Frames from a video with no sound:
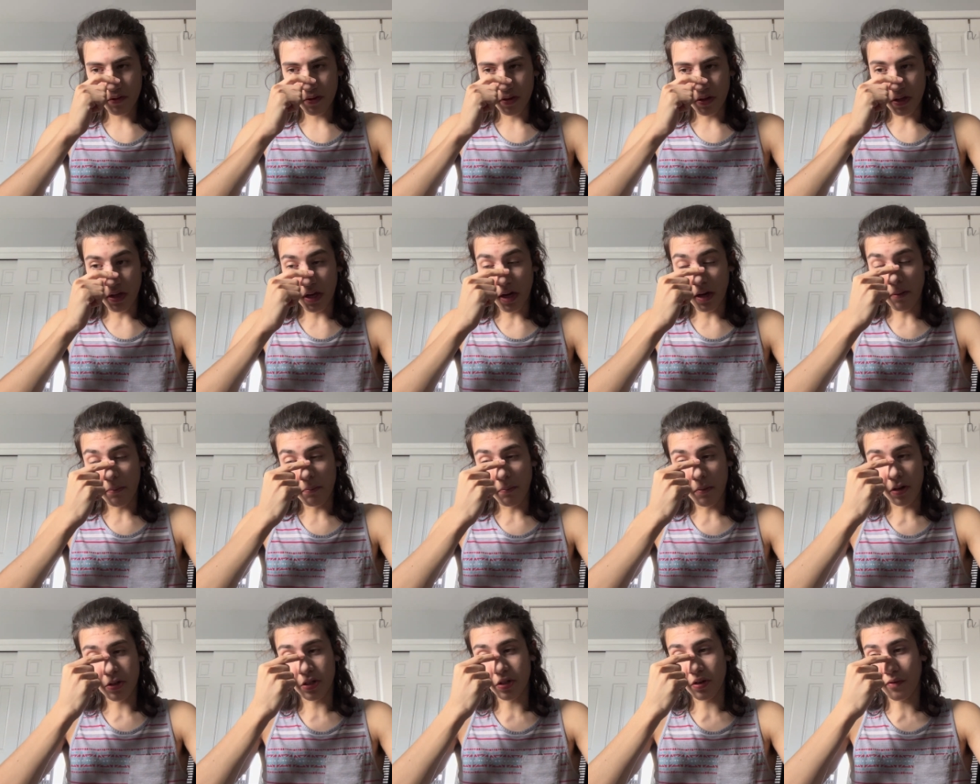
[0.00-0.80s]
yeah,
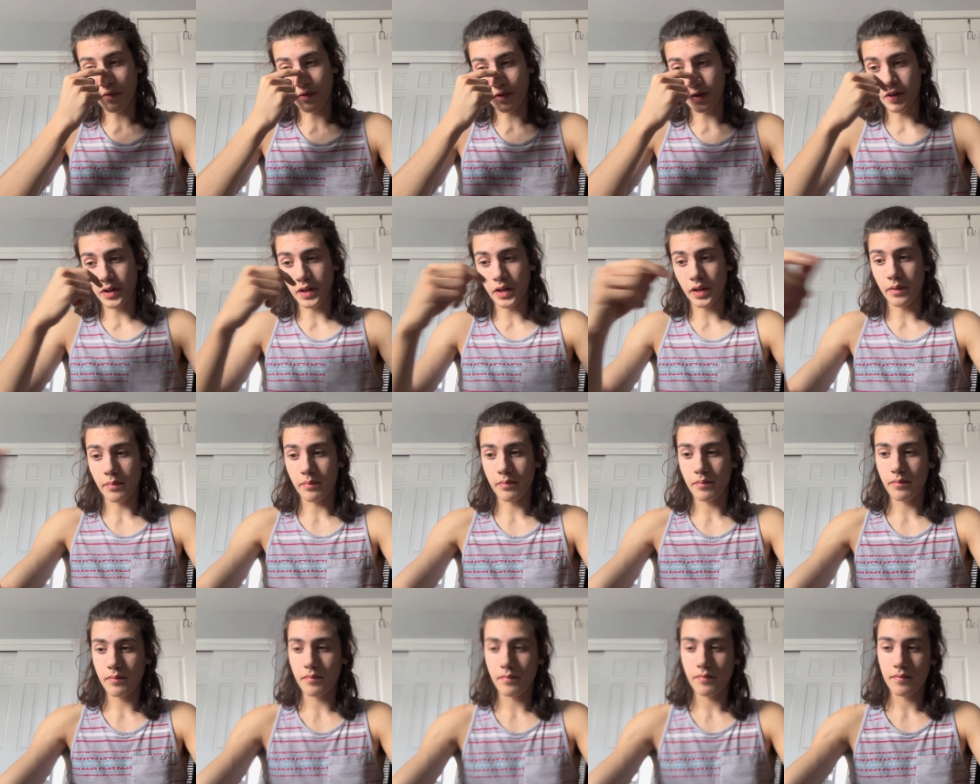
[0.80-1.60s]
that's all for today.
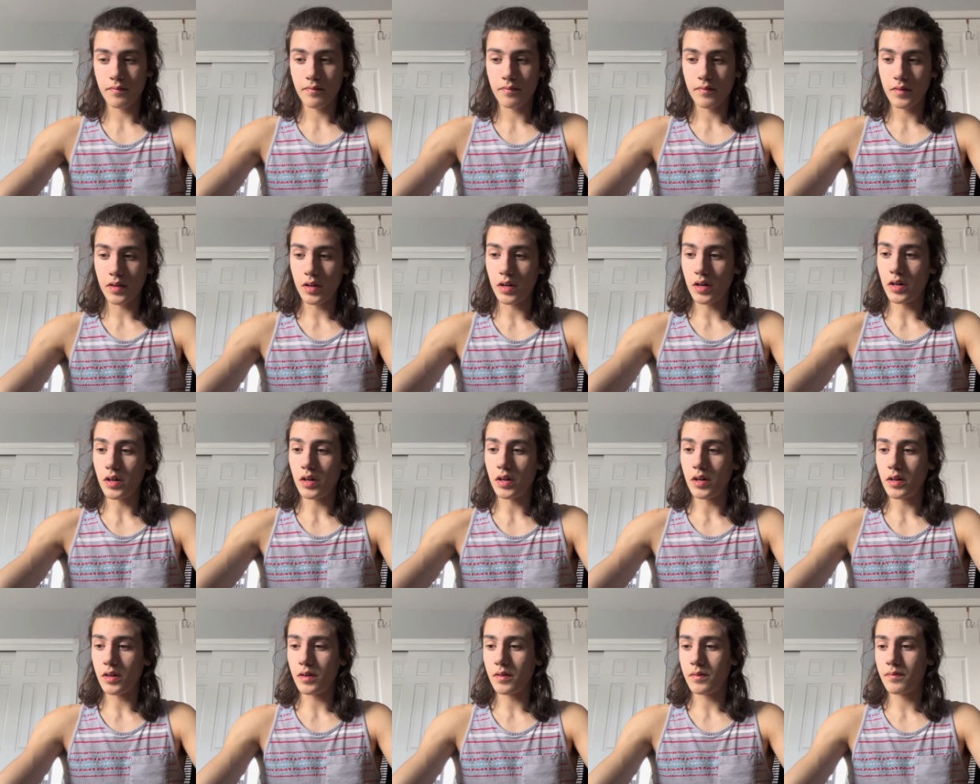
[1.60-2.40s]

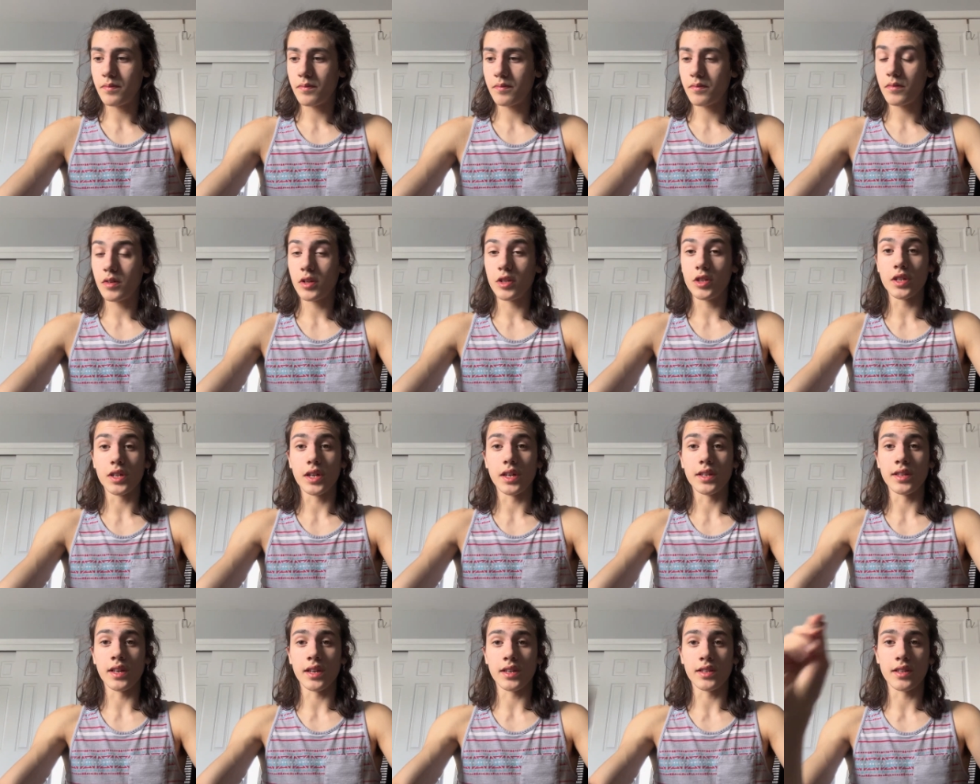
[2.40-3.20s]
Uh, I'll see you
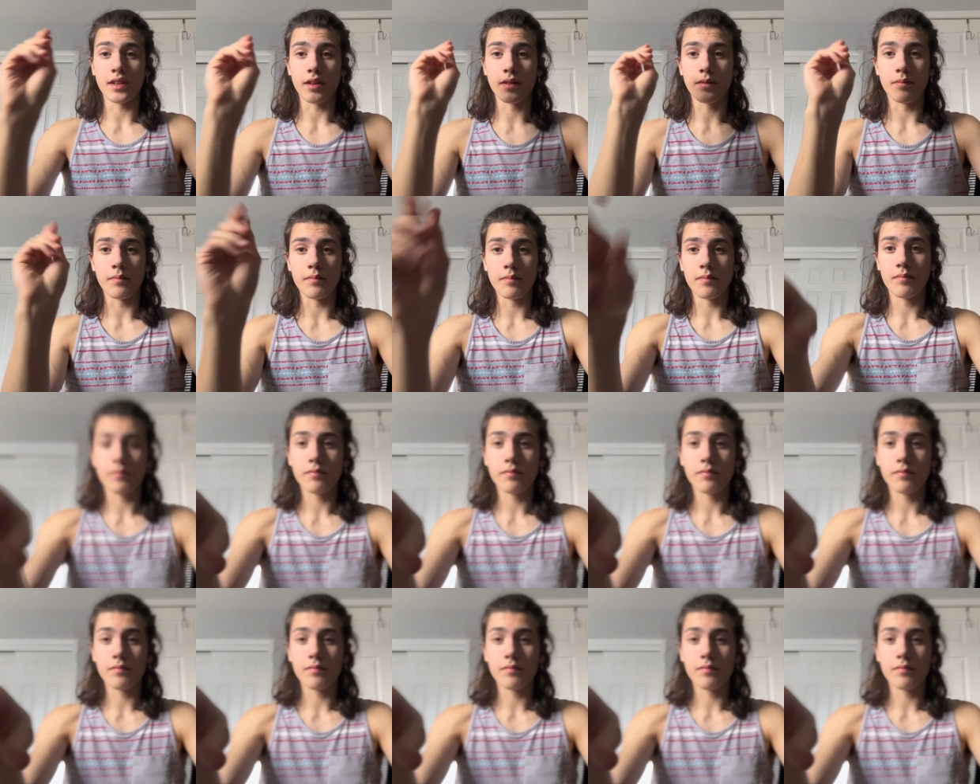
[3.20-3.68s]
guys next time.